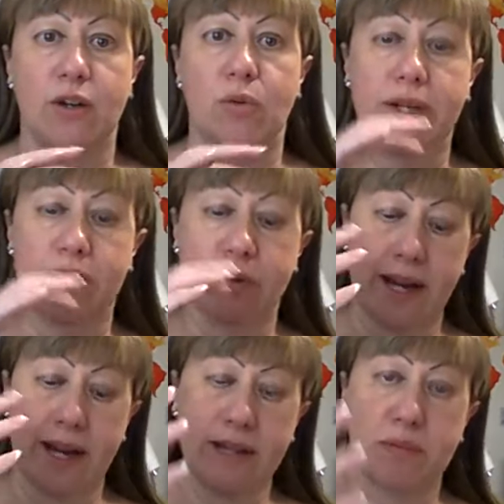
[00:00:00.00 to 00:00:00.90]
we
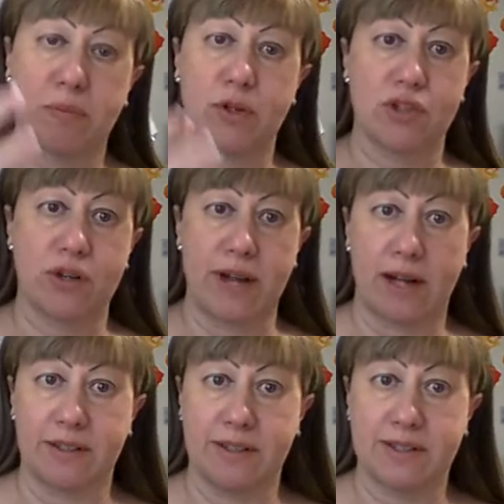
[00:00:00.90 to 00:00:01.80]
create
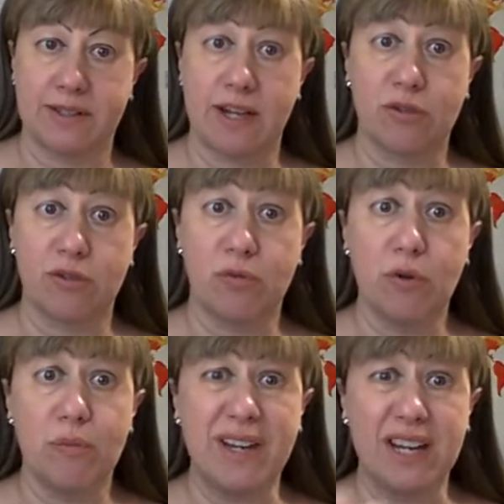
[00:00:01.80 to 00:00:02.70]
personalities that will
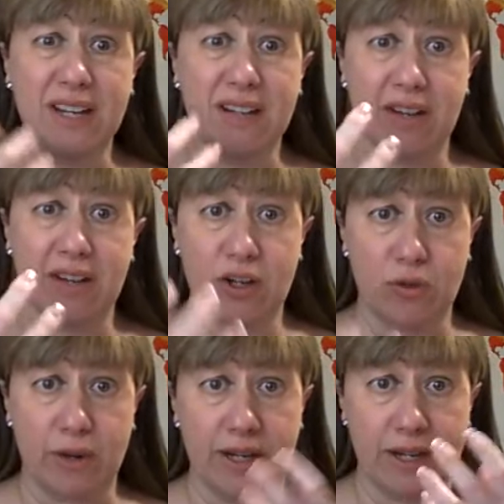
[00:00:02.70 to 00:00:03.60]
be
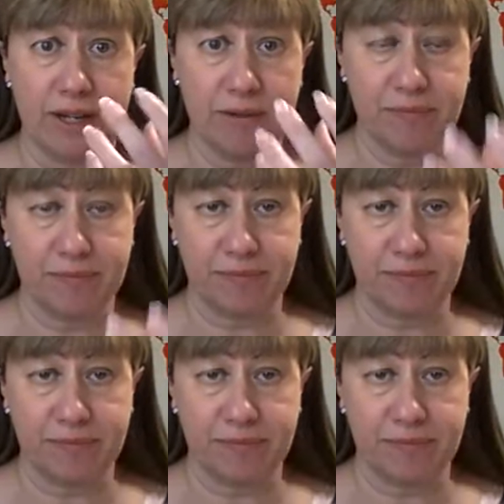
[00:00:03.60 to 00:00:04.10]
integrating